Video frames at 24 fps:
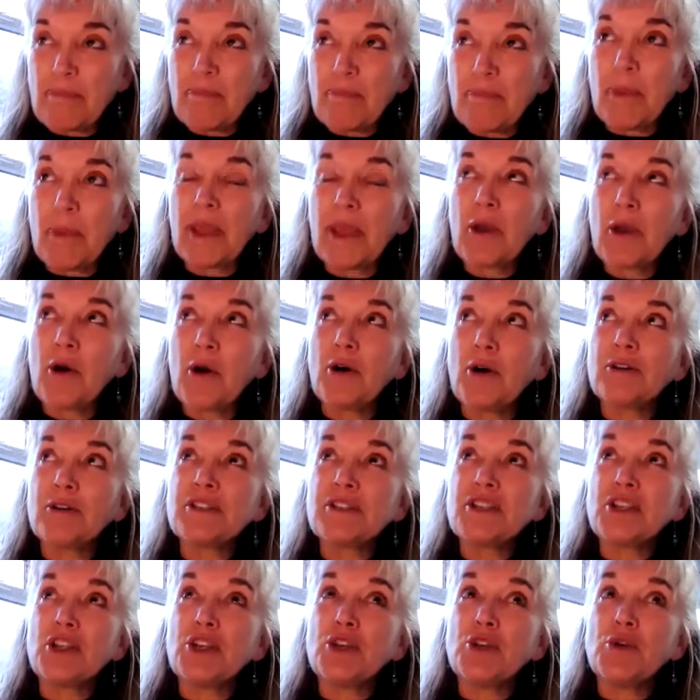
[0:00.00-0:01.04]

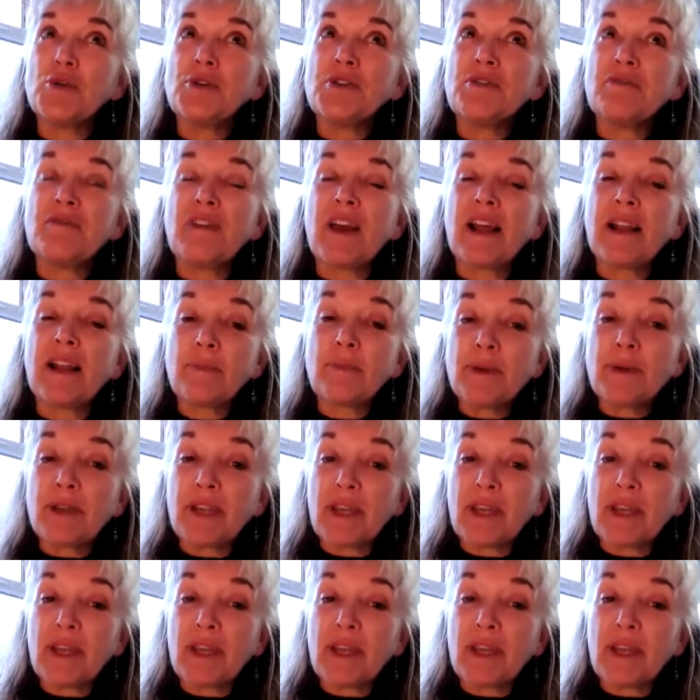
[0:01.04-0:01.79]
because you develop a